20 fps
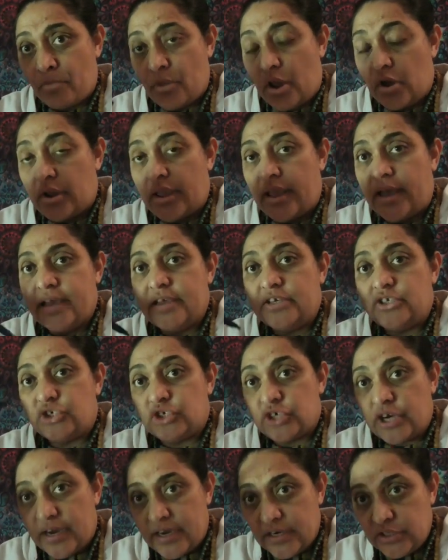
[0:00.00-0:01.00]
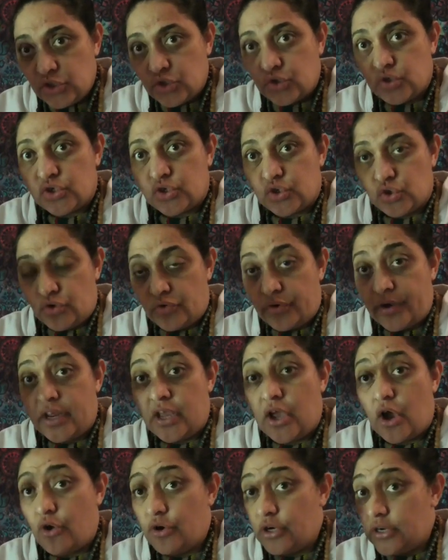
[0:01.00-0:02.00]
Okay, change your
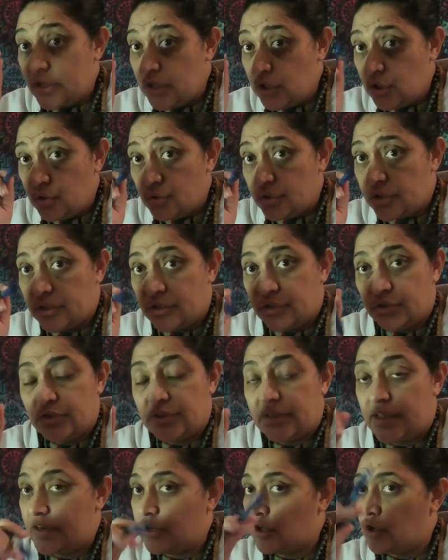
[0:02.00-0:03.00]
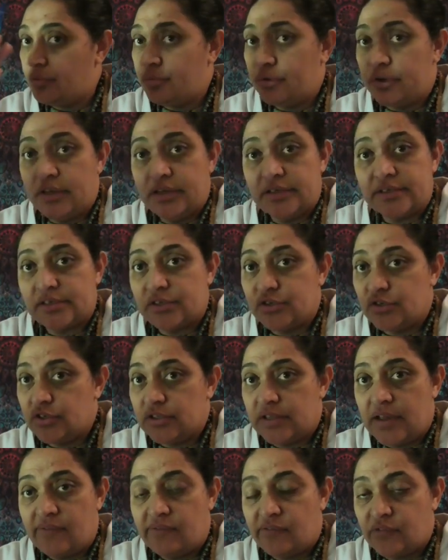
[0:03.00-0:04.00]
story. Only you can do that. Nobody else can
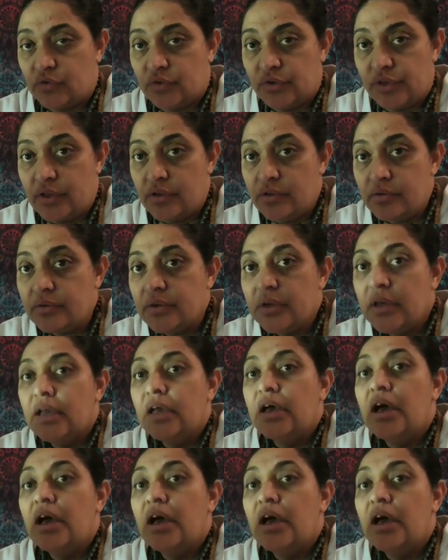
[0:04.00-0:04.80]
do that for you.